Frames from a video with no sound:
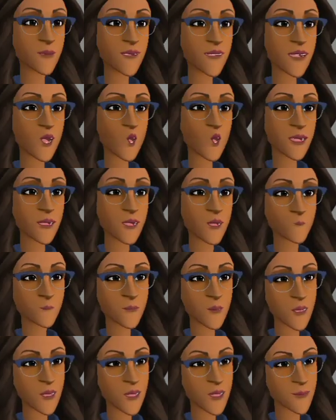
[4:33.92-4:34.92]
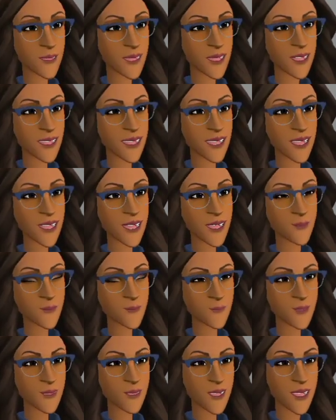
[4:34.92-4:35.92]
If you don't mind me saying,
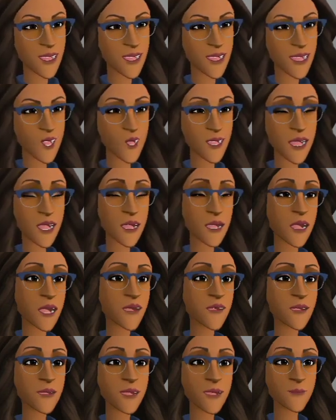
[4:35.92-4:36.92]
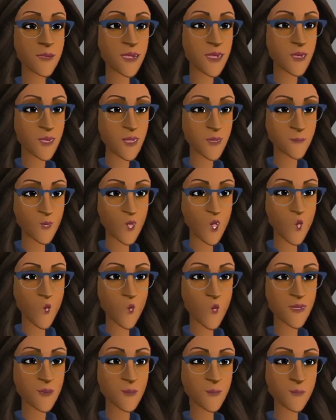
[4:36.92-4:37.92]
I think you're in need of some time
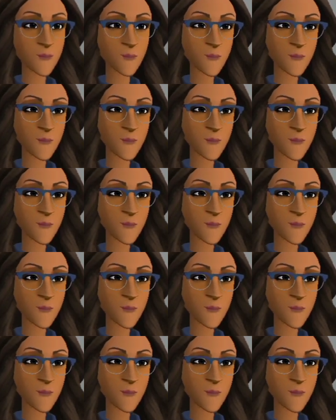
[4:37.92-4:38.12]
off.